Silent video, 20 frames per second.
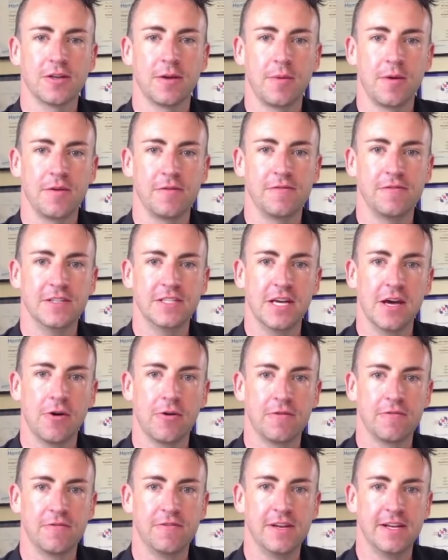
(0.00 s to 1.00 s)
yes, I'm a
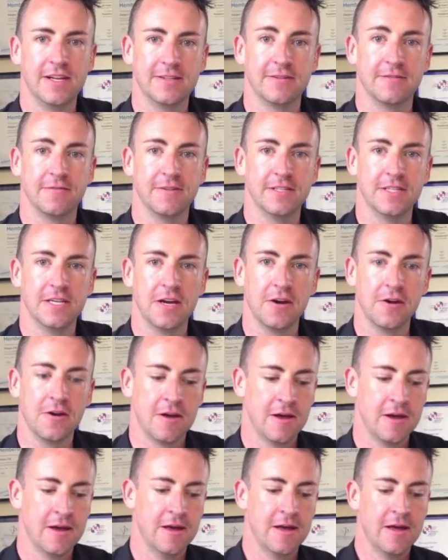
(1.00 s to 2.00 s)
physio and fit as a
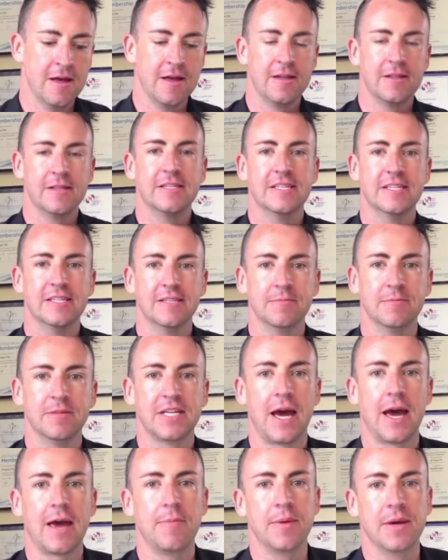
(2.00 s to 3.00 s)
physio. These are
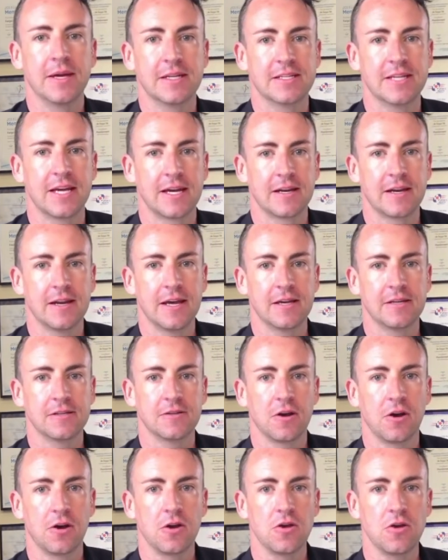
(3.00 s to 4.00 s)
some taping
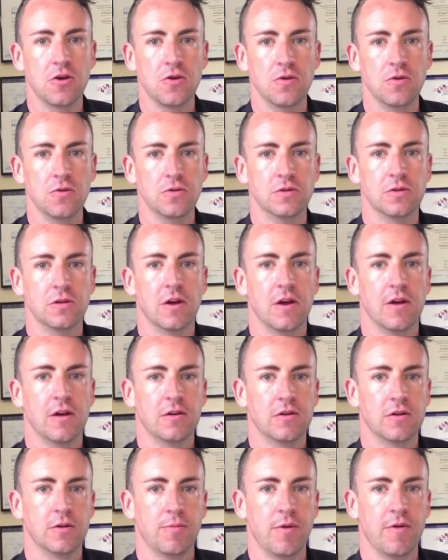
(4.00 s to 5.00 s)
techniques I use
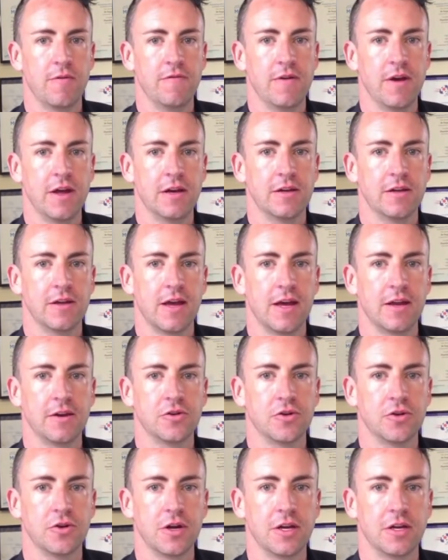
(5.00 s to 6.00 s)
to prevent
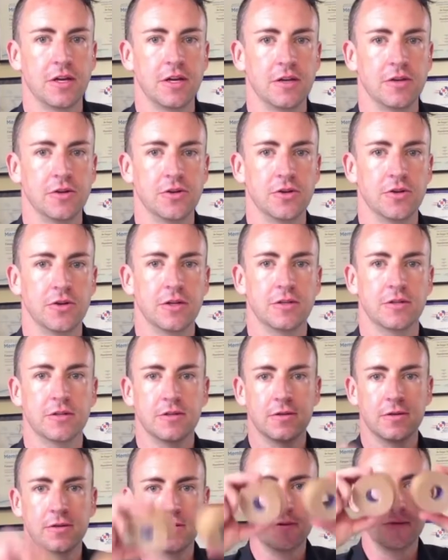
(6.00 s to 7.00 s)
and treat
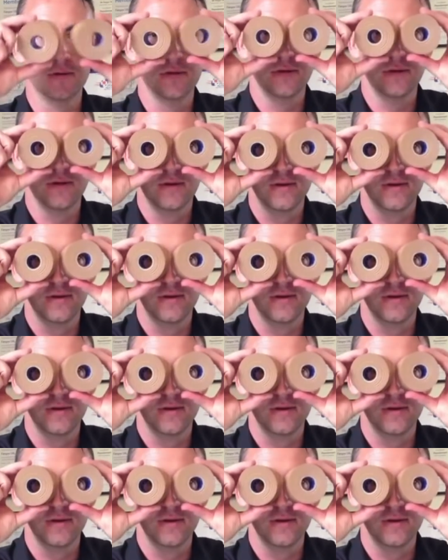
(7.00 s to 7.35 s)
injuries.